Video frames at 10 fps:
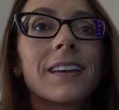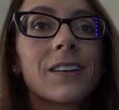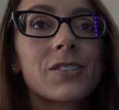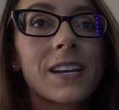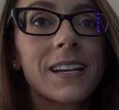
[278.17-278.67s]

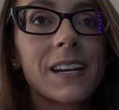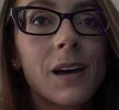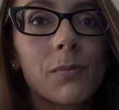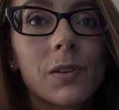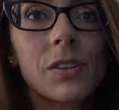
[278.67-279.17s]

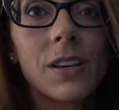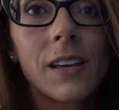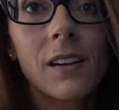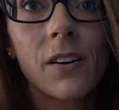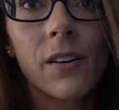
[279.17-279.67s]
you
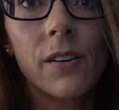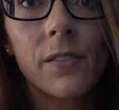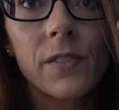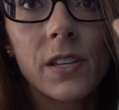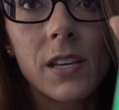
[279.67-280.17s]
get
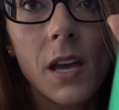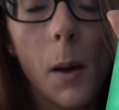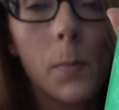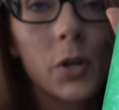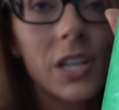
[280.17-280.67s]
all the
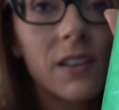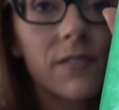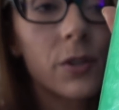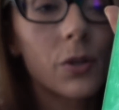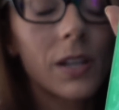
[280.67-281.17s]
pretty
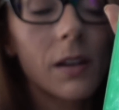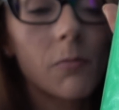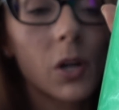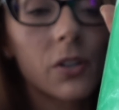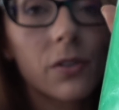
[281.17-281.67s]
floating
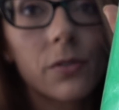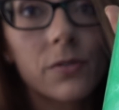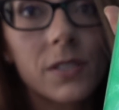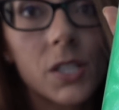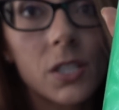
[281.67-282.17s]

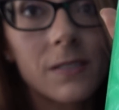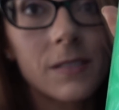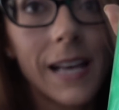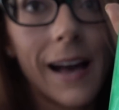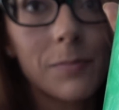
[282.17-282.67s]
particles, and it just
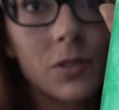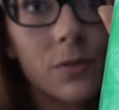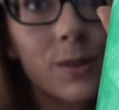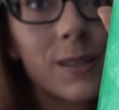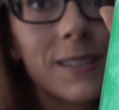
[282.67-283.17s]
looks
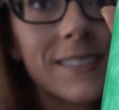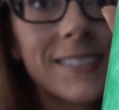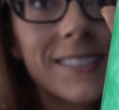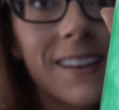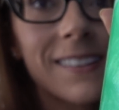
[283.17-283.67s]
absolutely
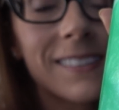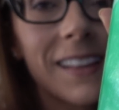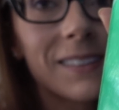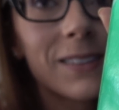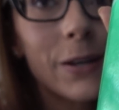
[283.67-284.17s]
stunning.
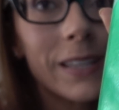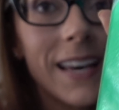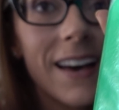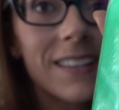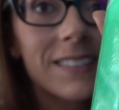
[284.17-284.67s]
Like, look at
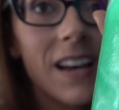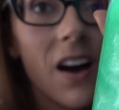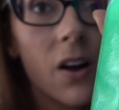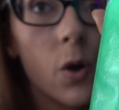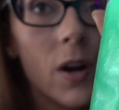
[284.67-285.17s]
that. It's
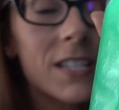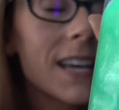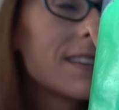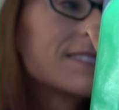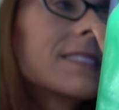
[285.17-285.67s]

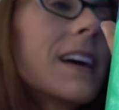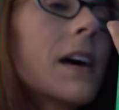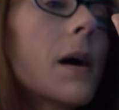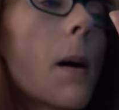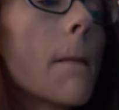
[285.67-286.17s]
gorgeous.
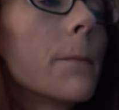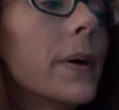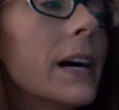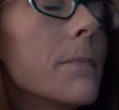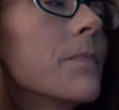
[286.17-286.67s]

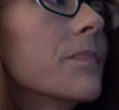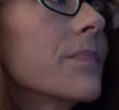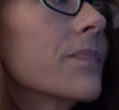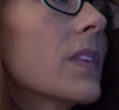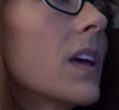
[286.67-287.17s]
But
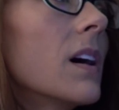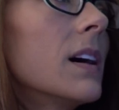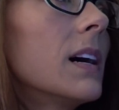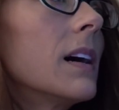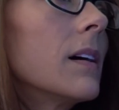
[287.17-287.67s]

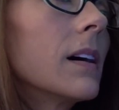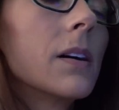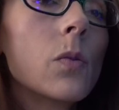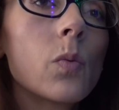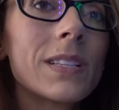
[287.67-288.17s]

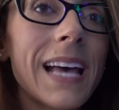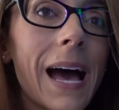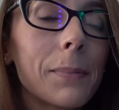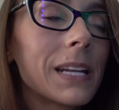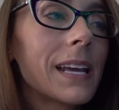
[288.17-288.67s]
what's
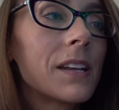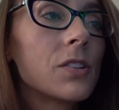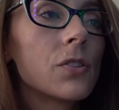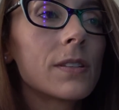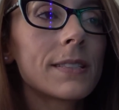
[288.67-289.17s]
happening, and
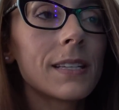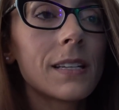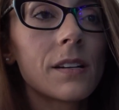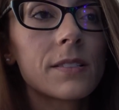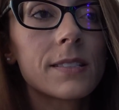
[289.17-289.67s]
you can see in
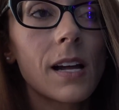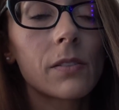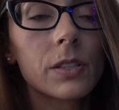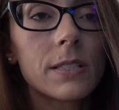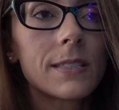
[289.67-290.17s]
here it's not
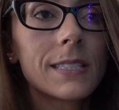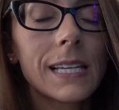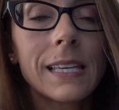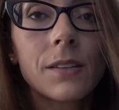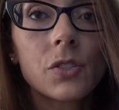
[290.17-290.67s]
really
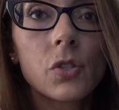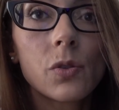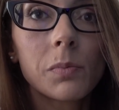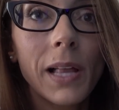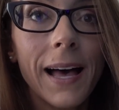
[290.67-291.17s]
sticking to
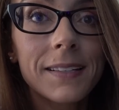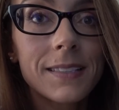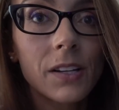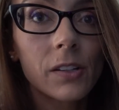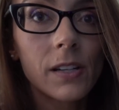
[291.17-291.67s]
the
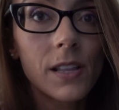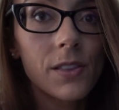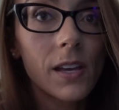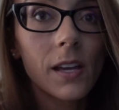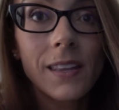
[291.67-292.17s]
plastic or
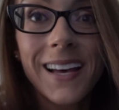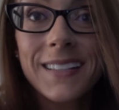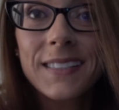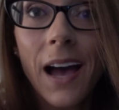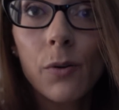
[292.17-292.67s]
anything, and
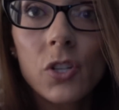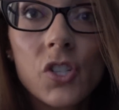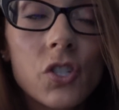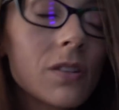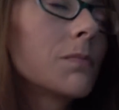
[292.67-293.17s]
that's how it
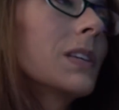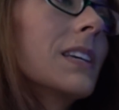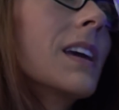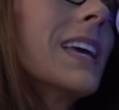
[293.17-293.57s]
should be.